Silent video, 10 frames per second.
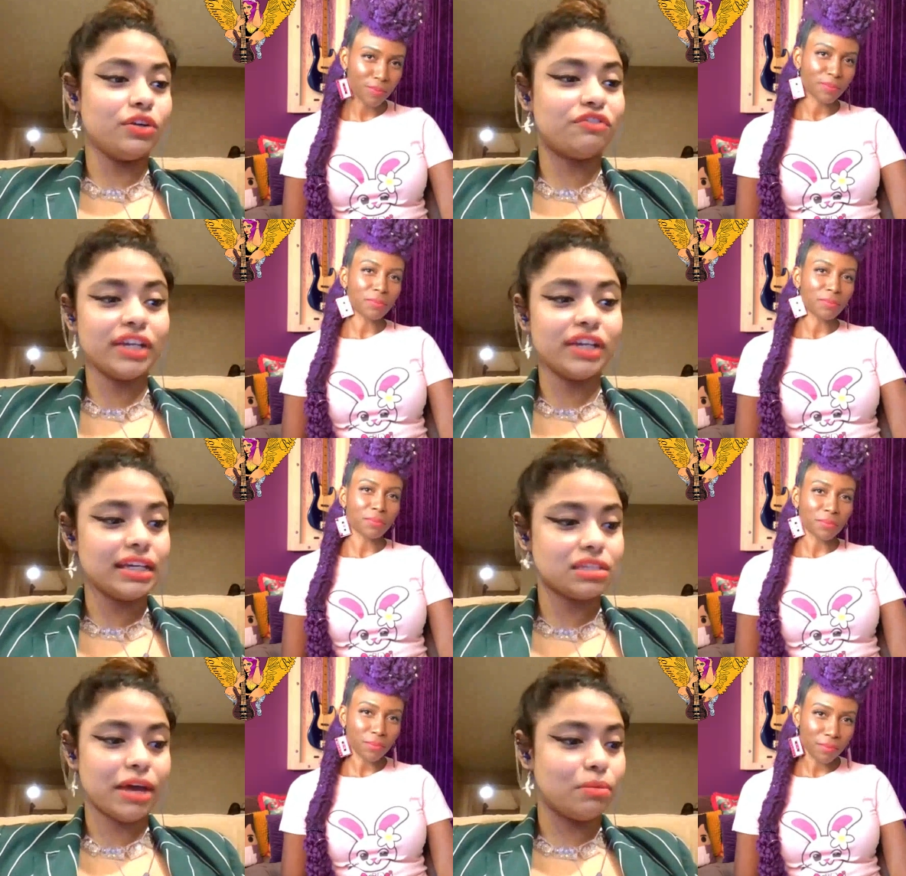Speaker 1: you know
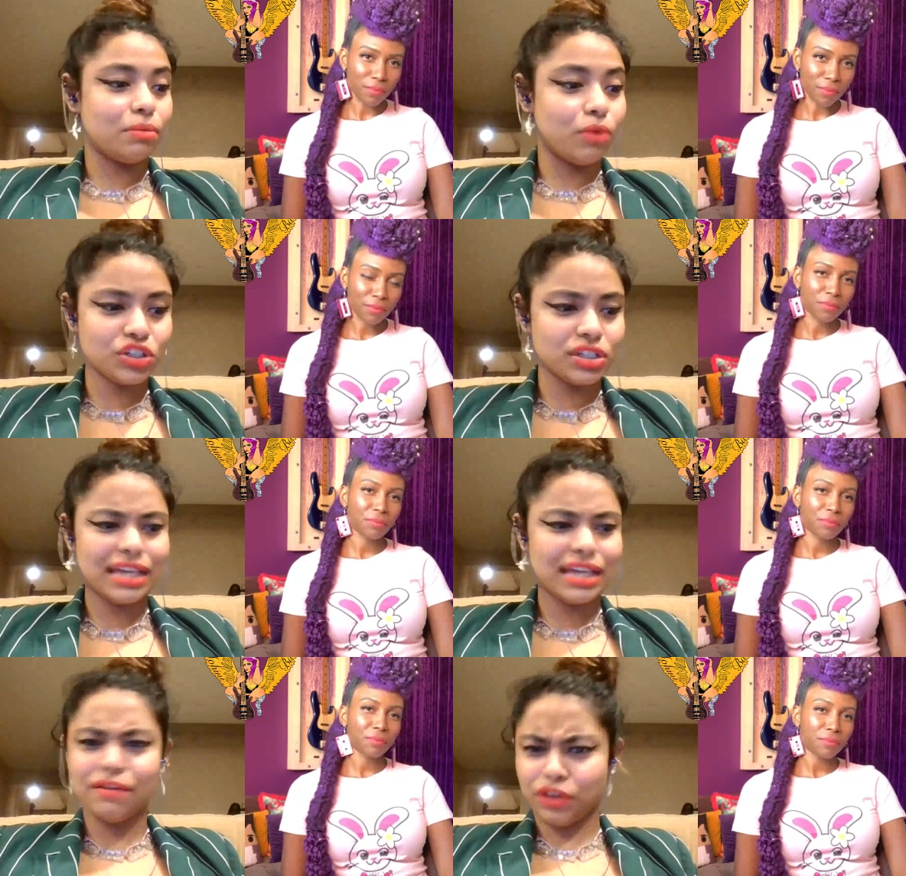feelings my
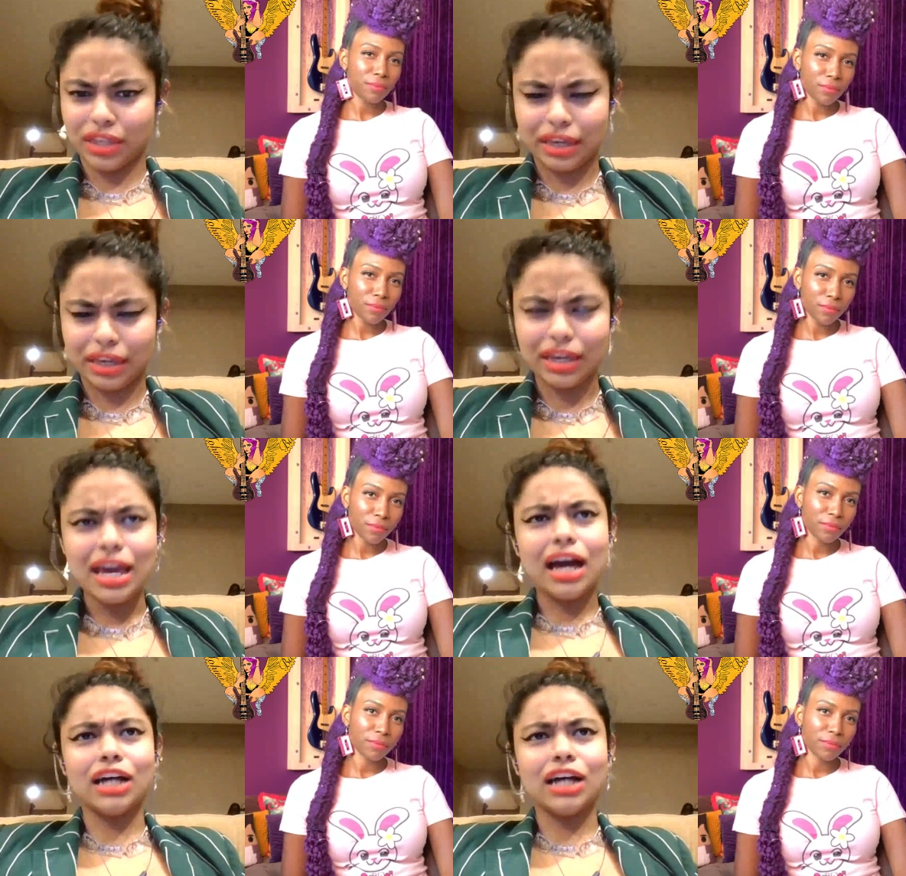emotions everything
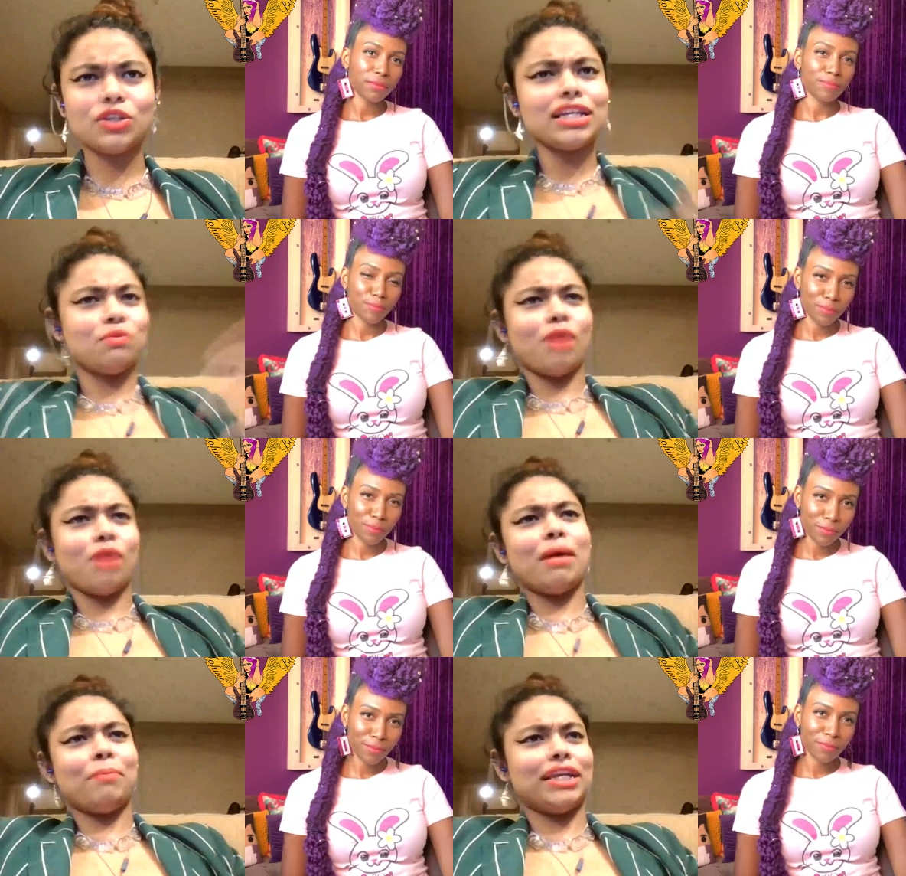uh, so let's
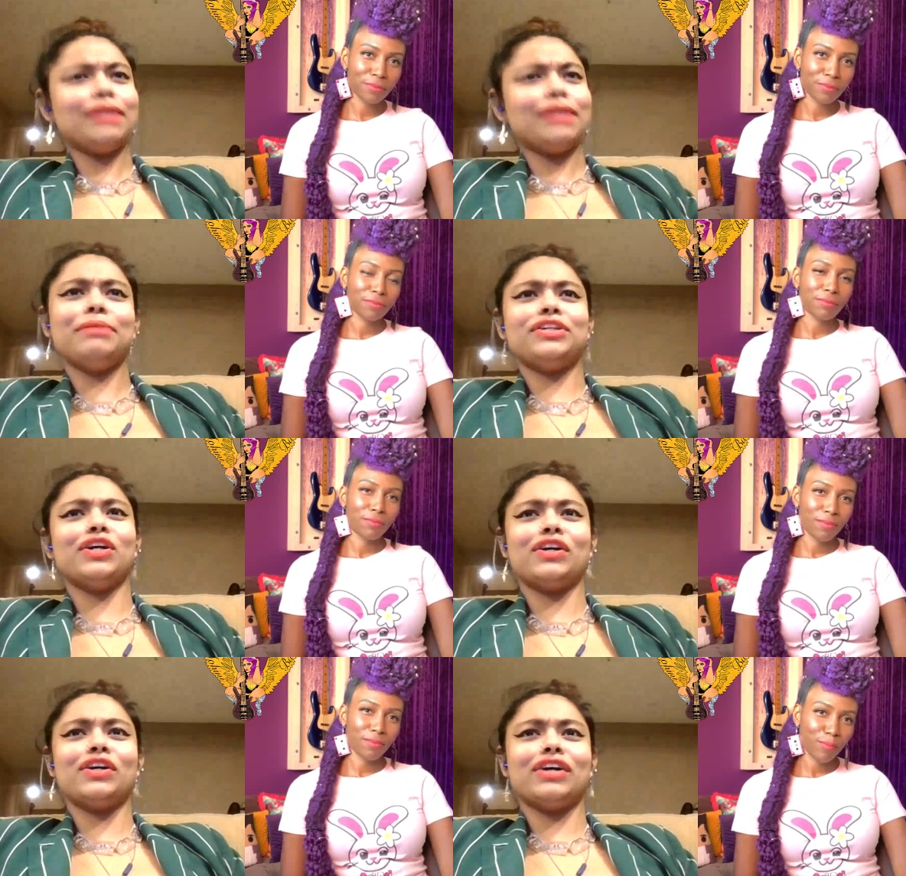warm up a little
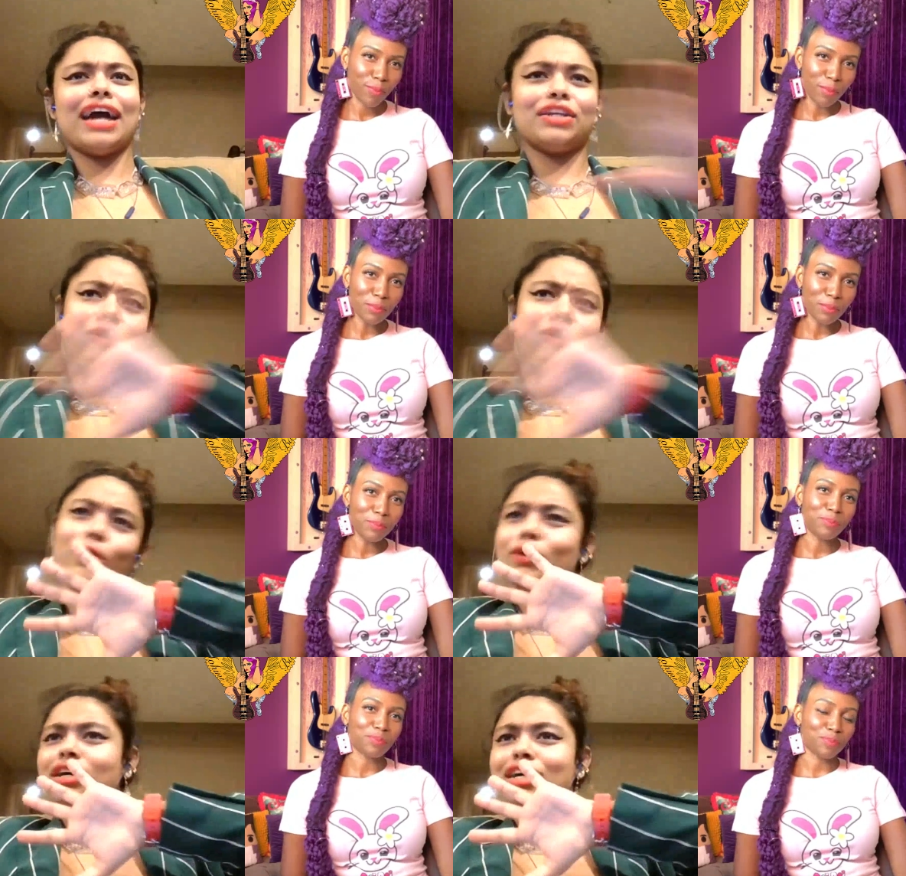bit here and
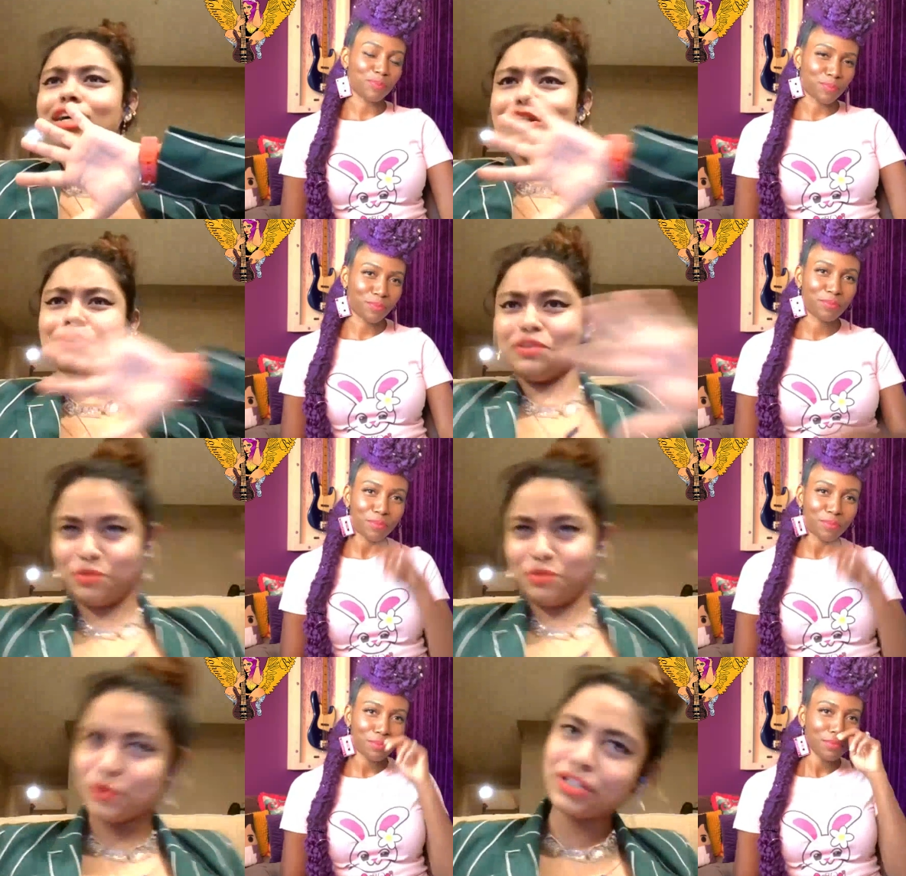go uh, to
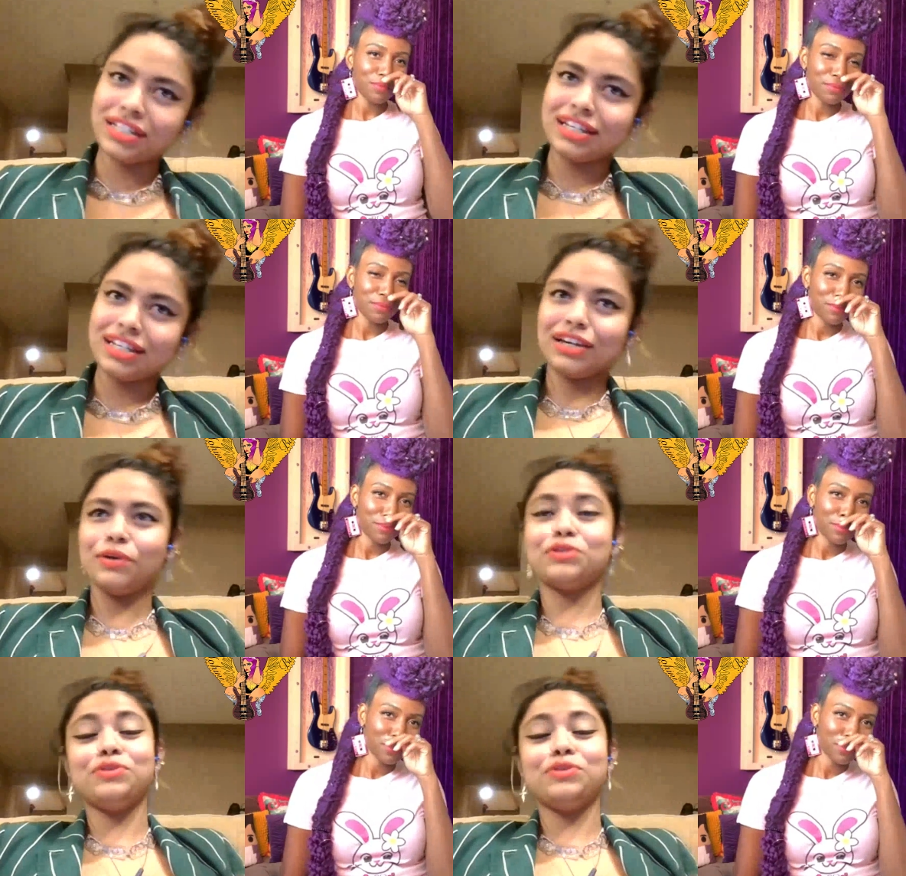the root
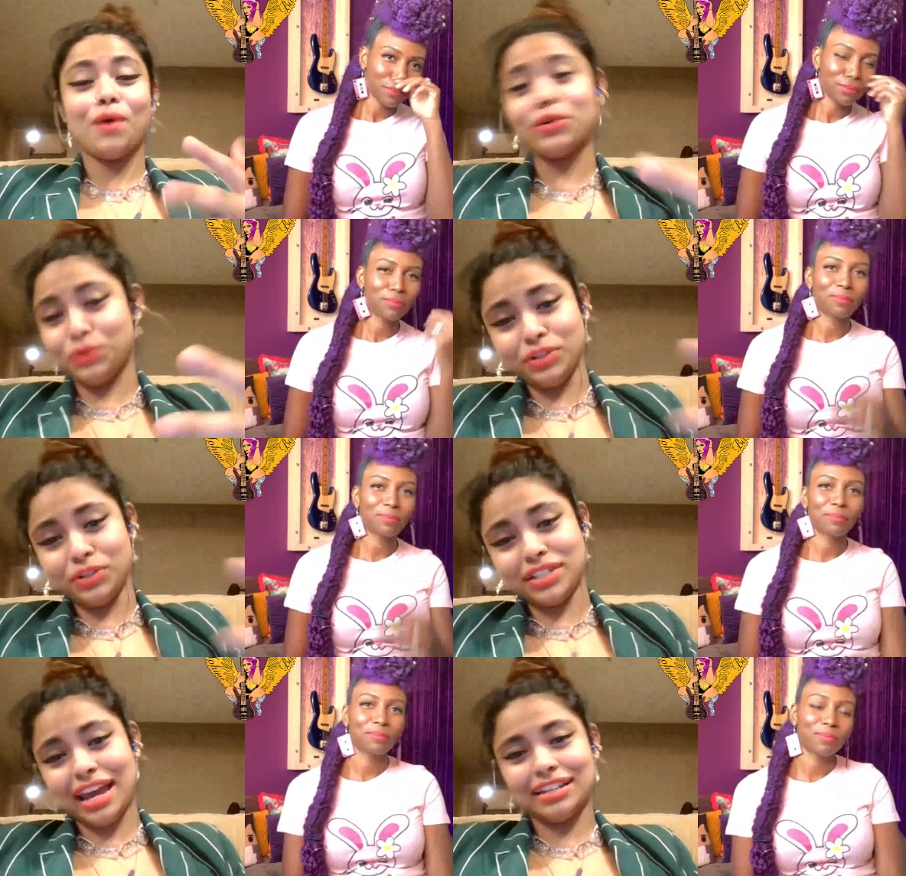go to your
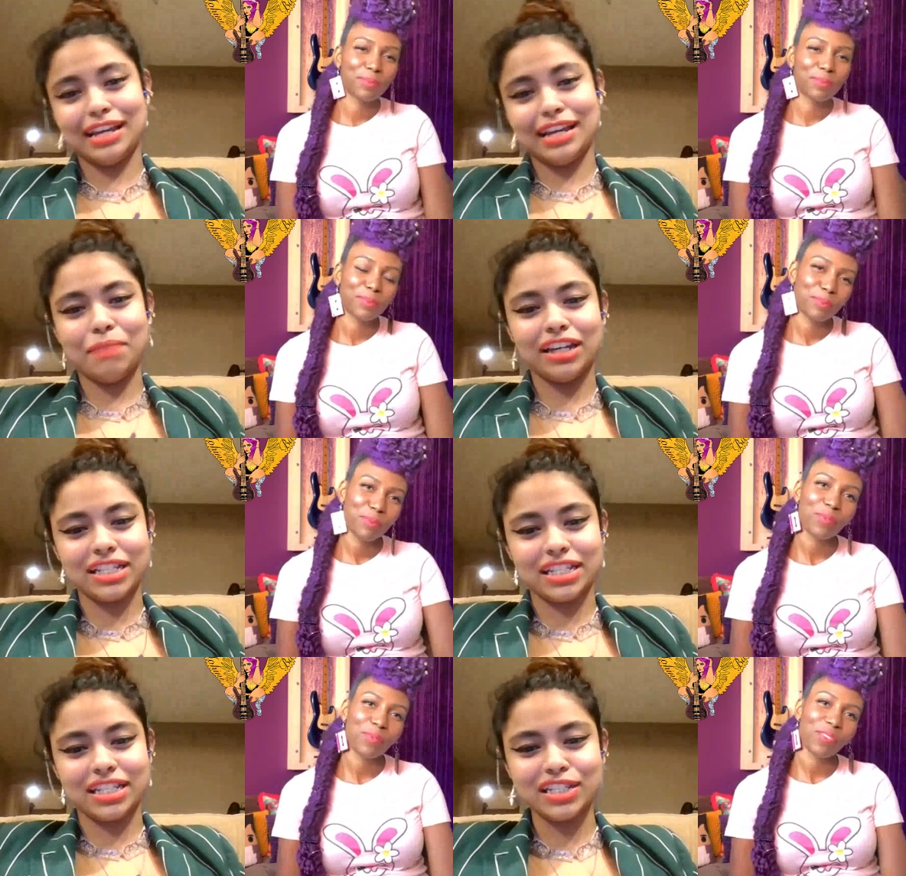root and tell my
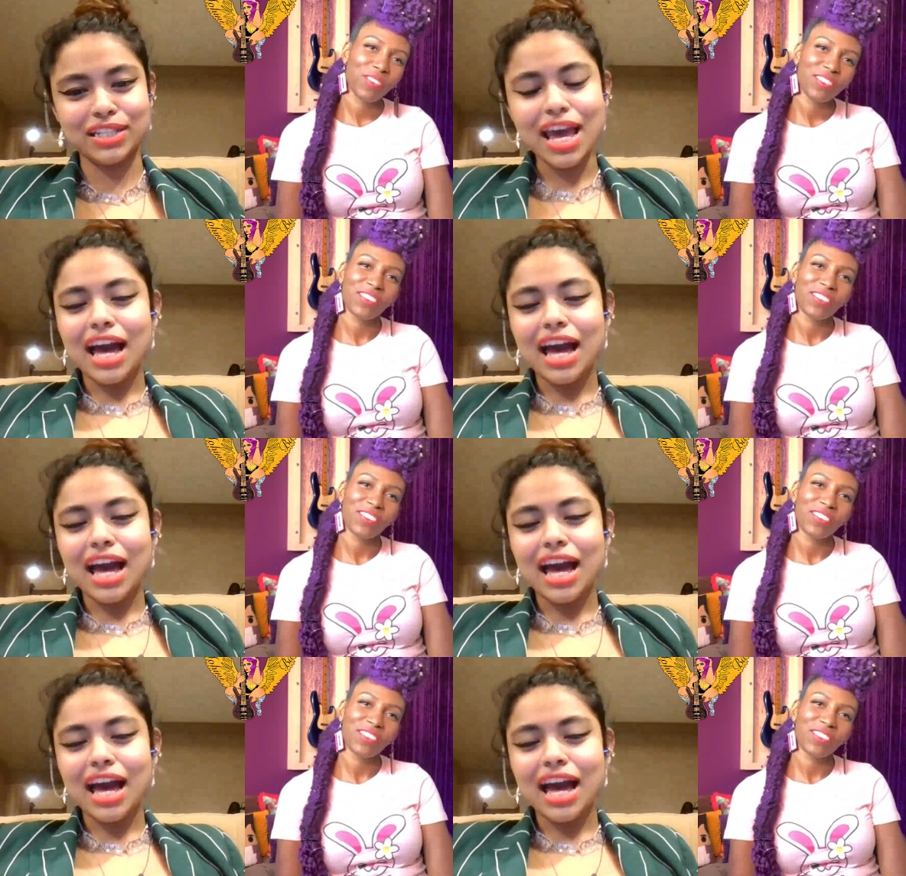listeners